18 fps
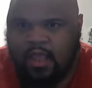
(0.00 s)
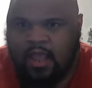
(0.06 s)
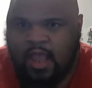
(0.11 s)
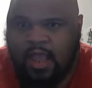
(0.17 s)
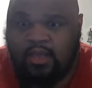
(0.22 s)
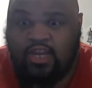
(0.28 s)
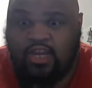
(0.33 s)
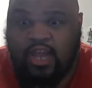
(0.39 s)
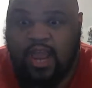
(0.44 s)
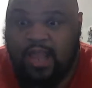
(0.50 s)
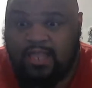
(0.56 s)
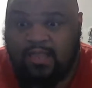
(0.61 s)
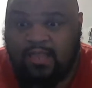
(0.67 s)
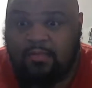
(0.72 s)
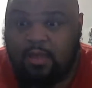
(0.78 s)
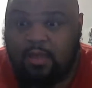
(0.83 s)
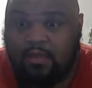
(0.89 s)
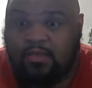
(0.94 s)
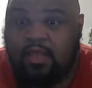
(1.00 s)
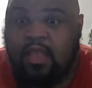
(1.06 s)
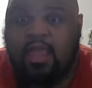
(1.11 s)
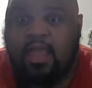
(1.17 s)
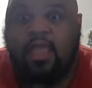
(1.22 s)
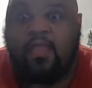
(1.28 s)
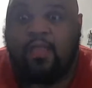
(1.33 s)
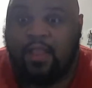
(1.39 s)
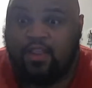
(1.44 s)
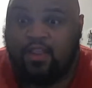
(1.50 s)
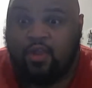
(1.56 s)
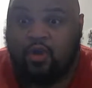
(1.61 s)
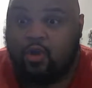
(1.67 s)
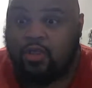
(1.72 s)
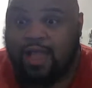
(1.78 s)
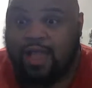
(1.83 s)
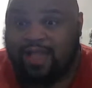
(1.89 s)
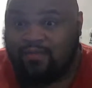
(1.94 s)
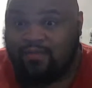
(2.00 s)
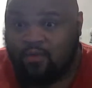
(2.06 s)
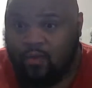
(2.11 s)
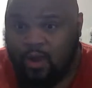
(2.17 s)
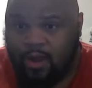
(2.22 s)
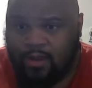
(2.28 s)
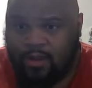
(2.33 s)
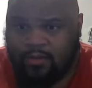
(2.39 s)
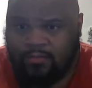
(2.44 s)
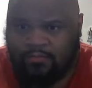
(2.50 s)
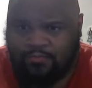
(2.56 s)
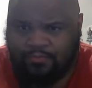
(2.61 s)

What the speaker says: and she hates them because they took her life away,